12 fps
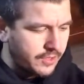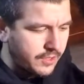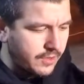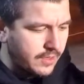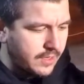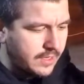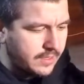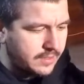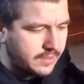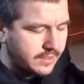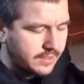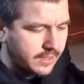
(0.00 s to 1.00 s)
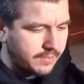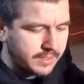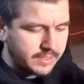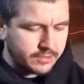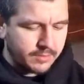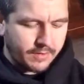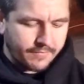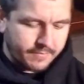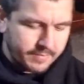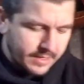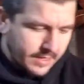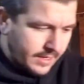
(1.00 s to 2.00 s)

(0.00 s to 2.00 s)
your the company that you bought it from.